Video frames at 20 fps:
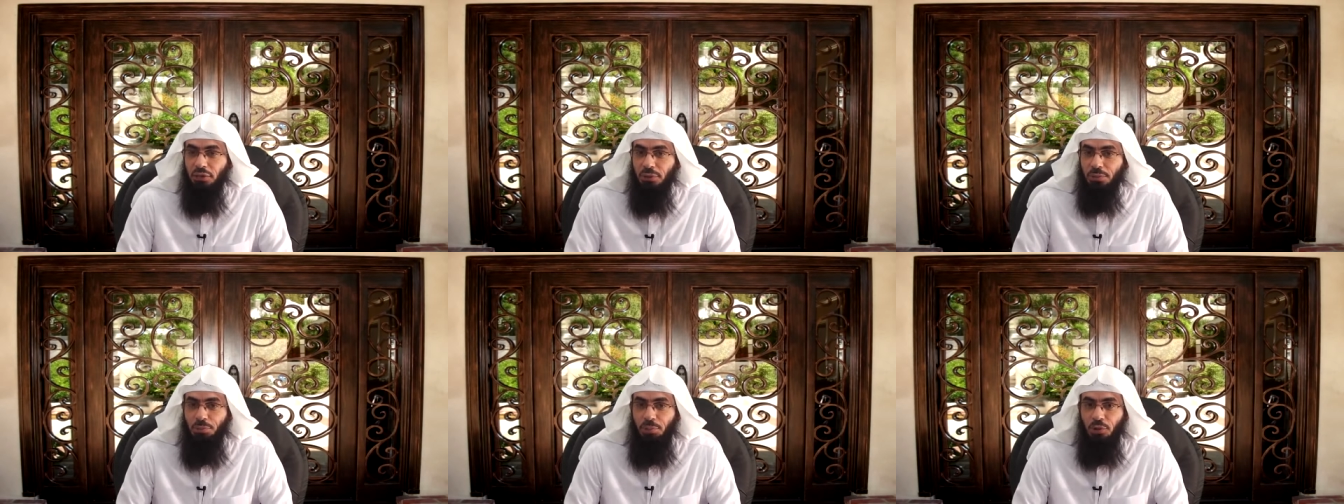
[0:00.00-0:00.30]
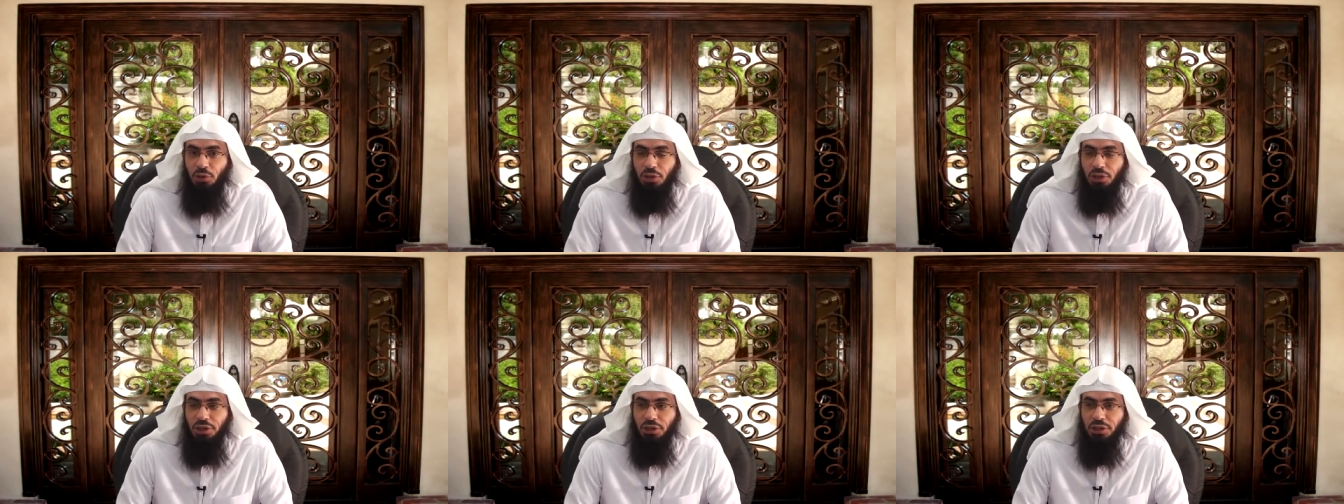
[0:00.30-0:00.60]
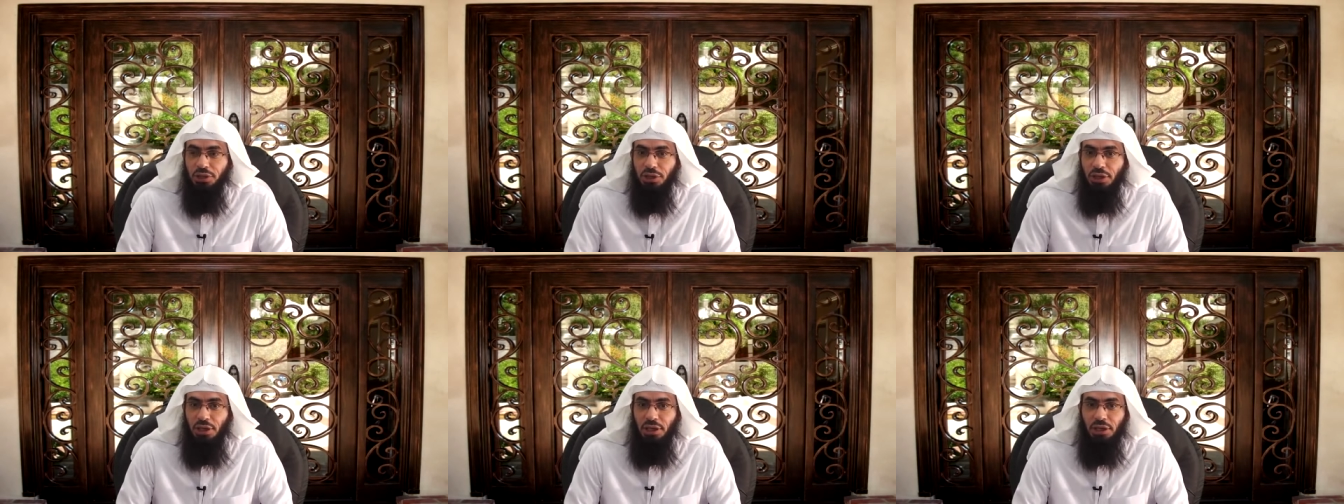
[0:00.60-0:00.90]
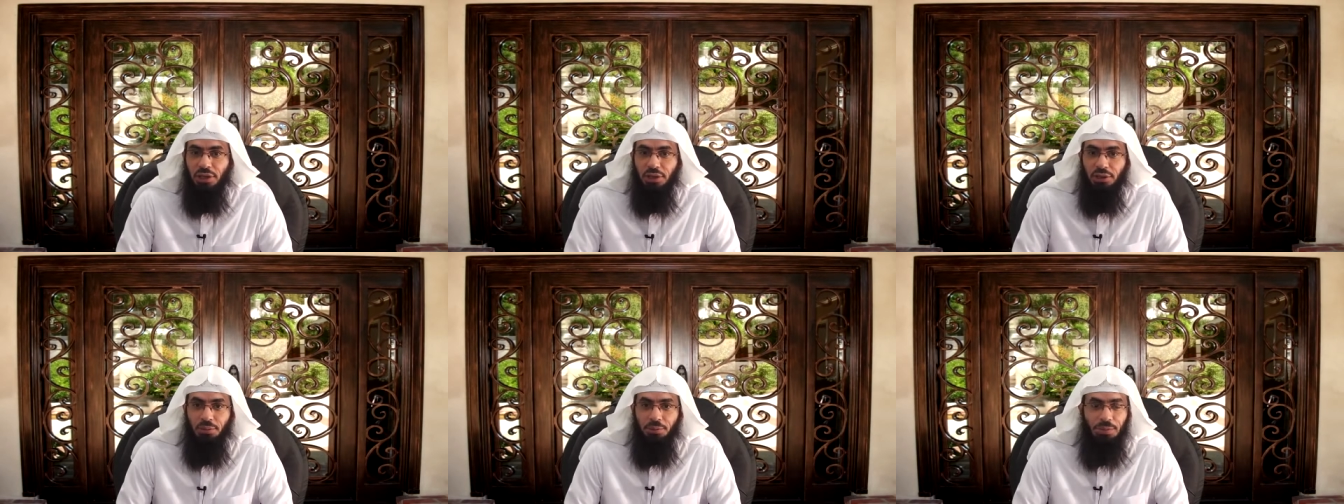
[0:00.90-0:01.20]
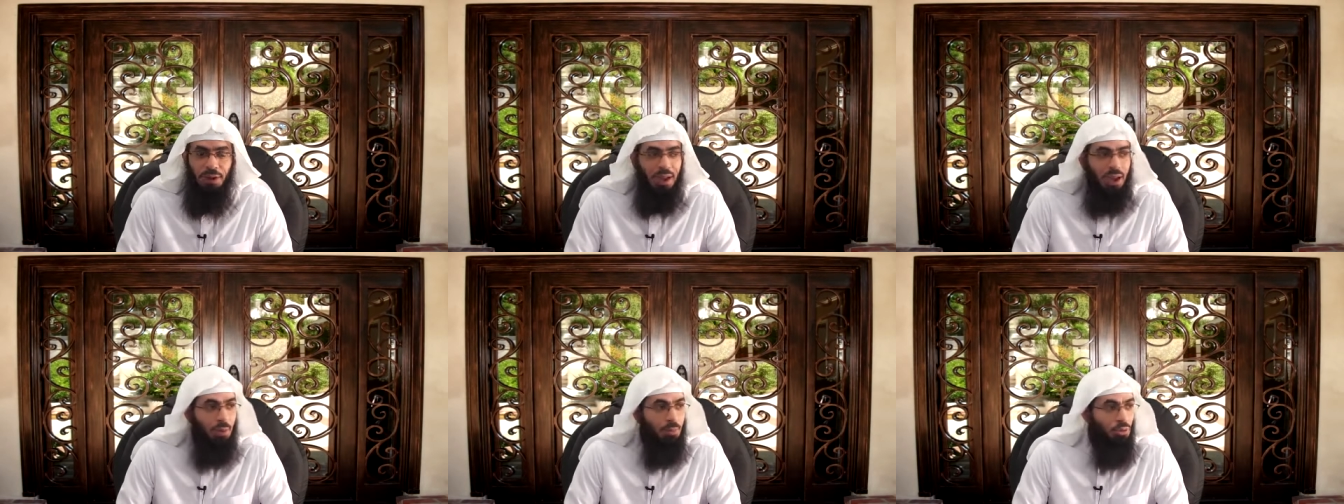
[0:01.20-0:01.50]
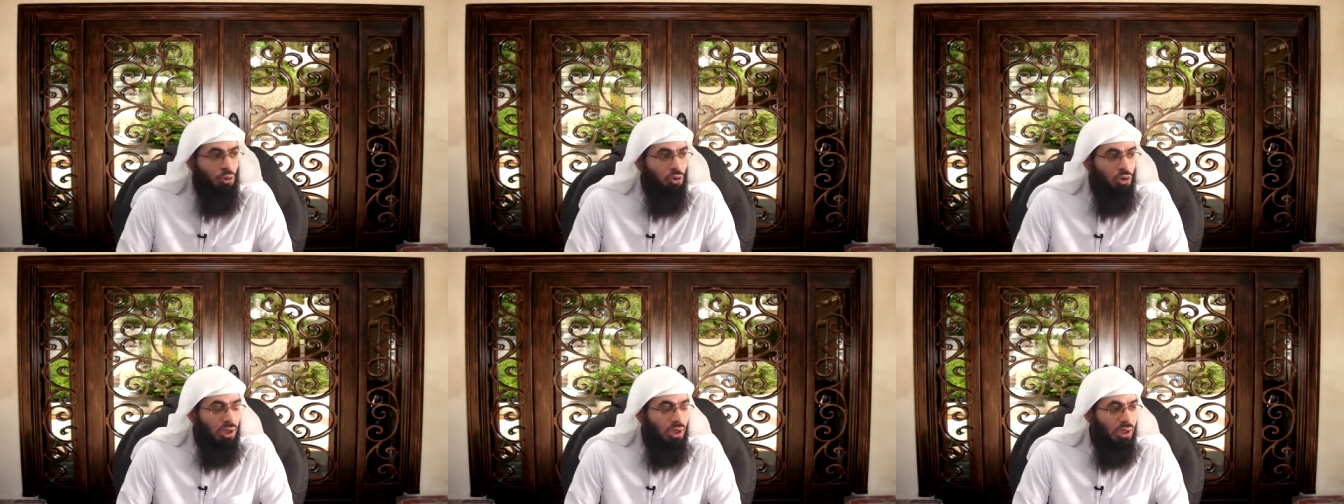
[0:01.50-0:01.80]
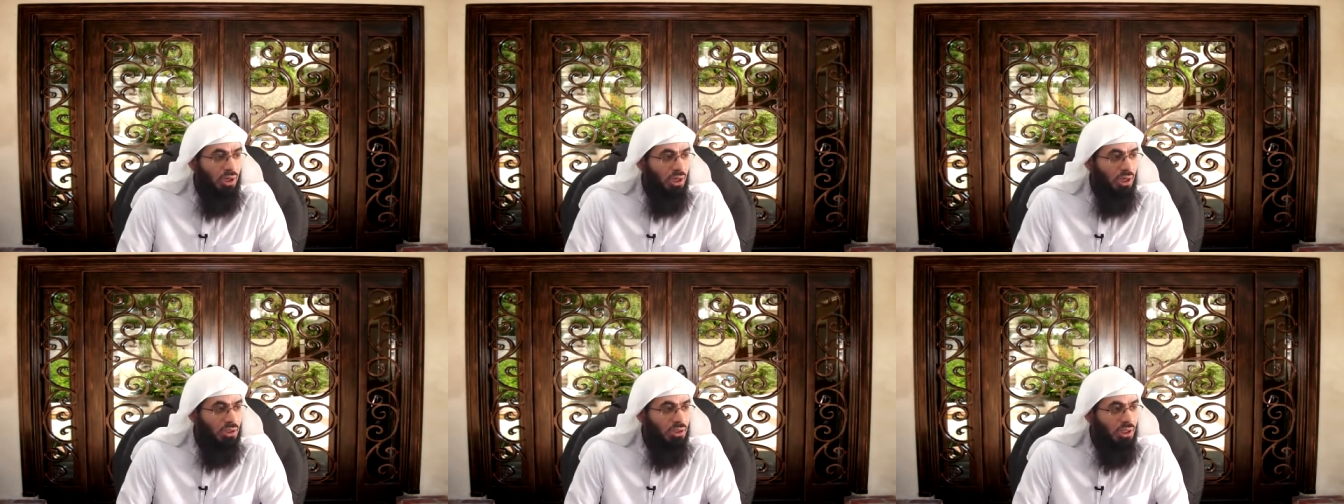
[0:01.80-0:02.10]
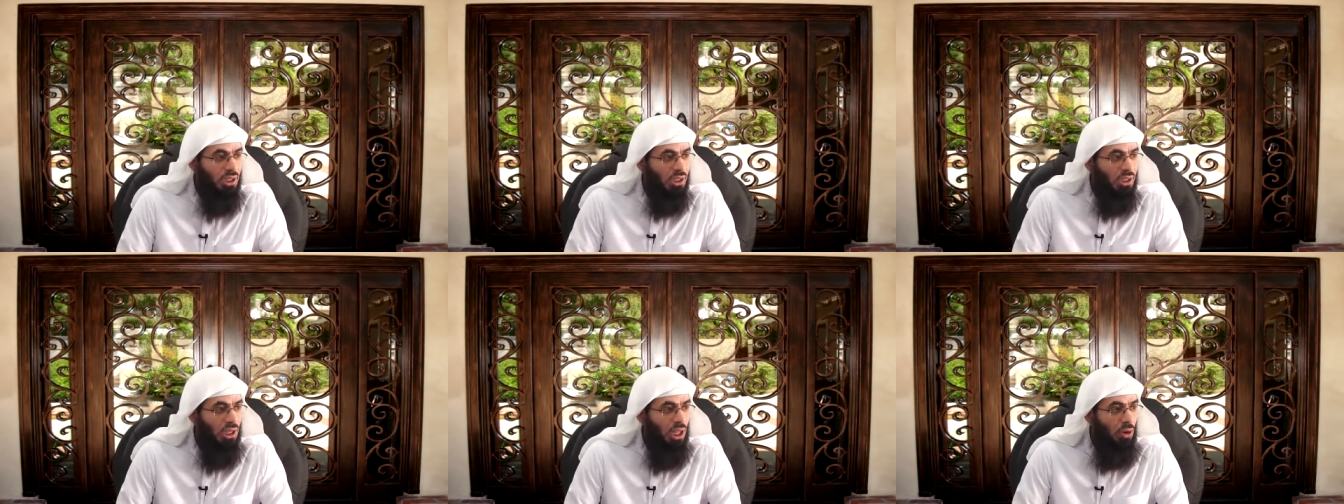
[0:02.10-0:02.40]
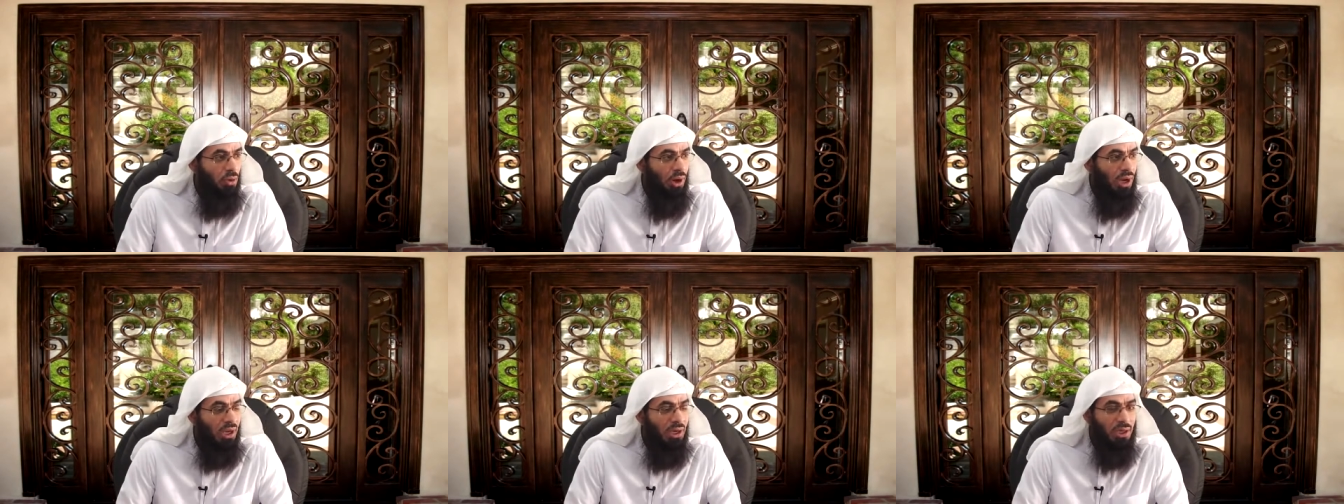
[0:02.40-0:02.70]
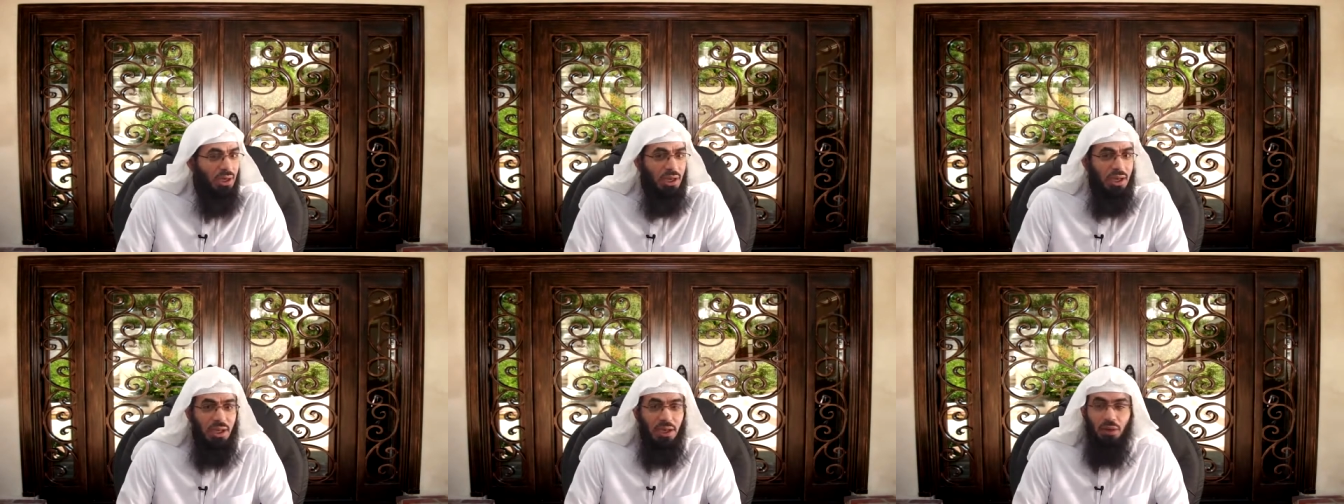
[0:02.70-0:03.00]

reported uh, by Abu Huraira radiallahu an,